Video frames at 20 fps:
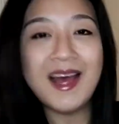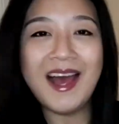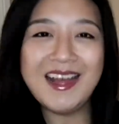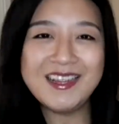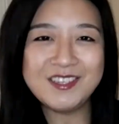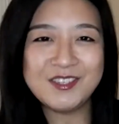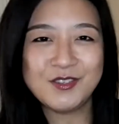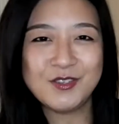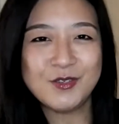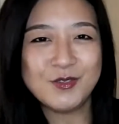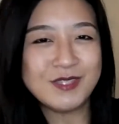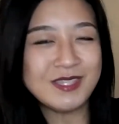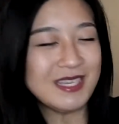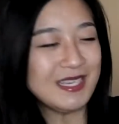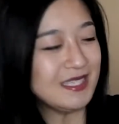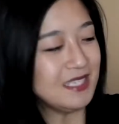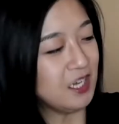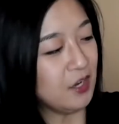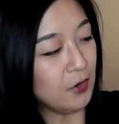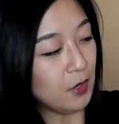I do use the
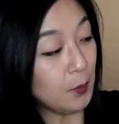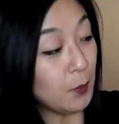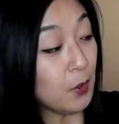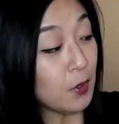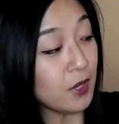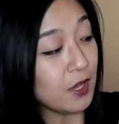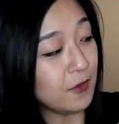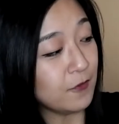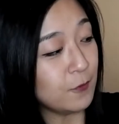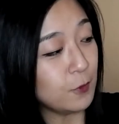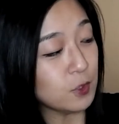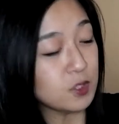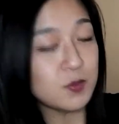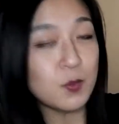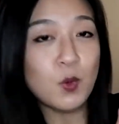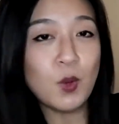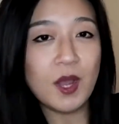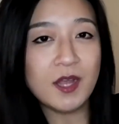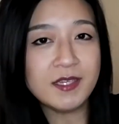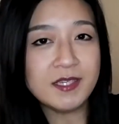interior pocket for
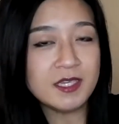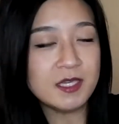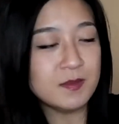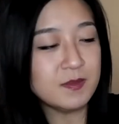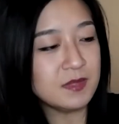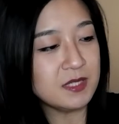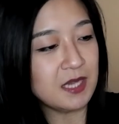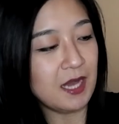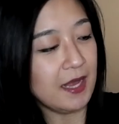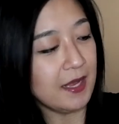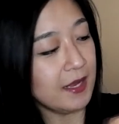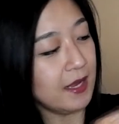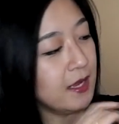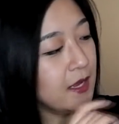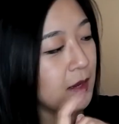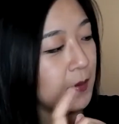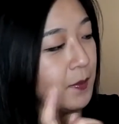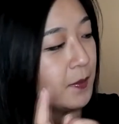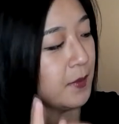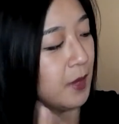small items, like
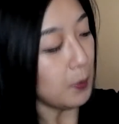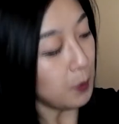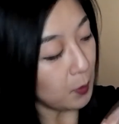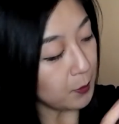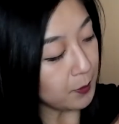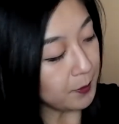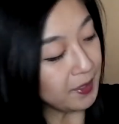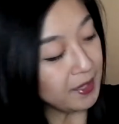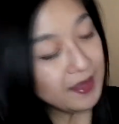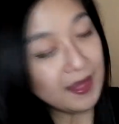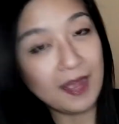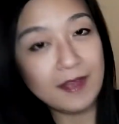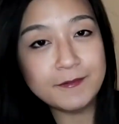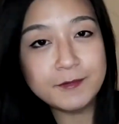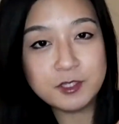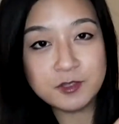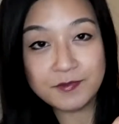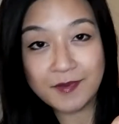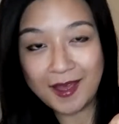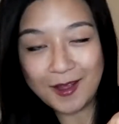a bobby pin that I've
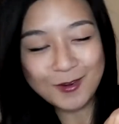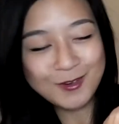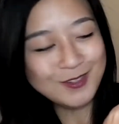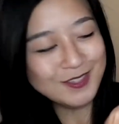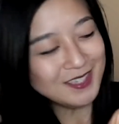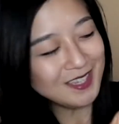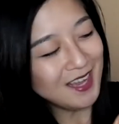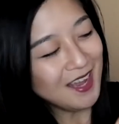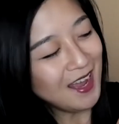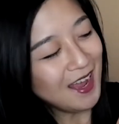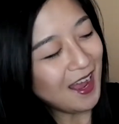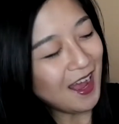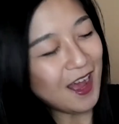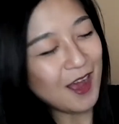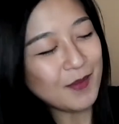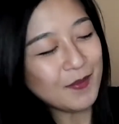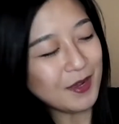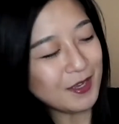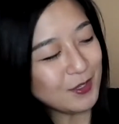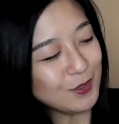just found.
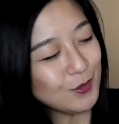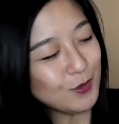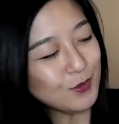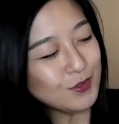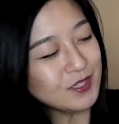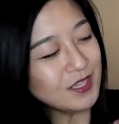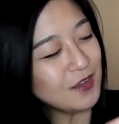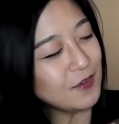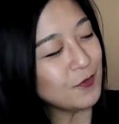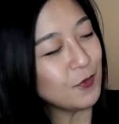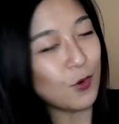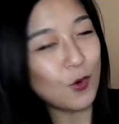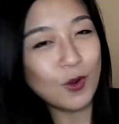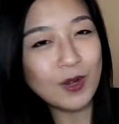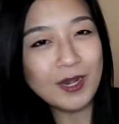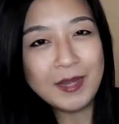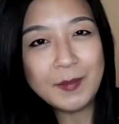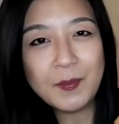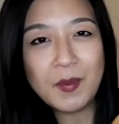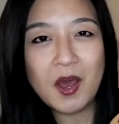I use it for
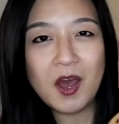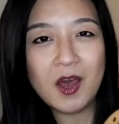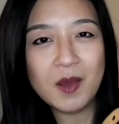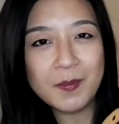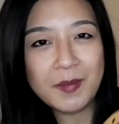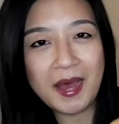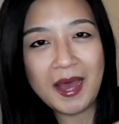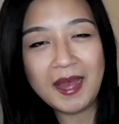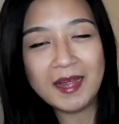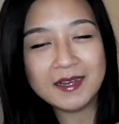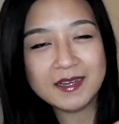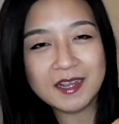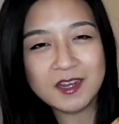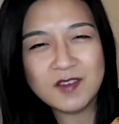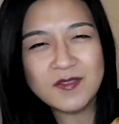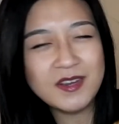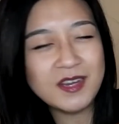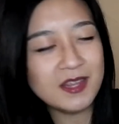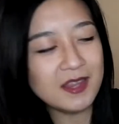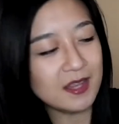lip balm and kind
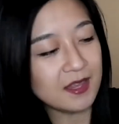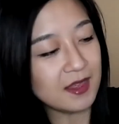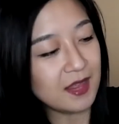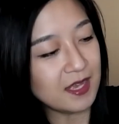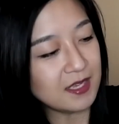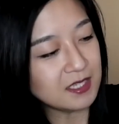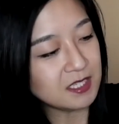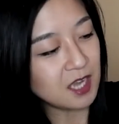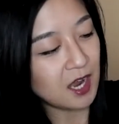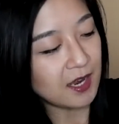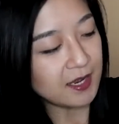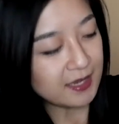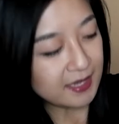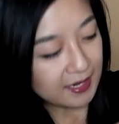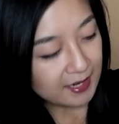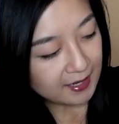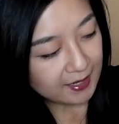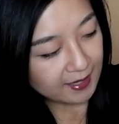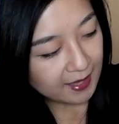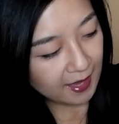of anything that's tiny,
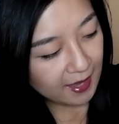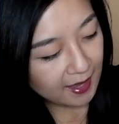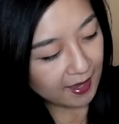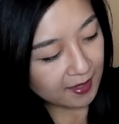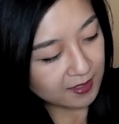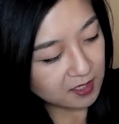like hair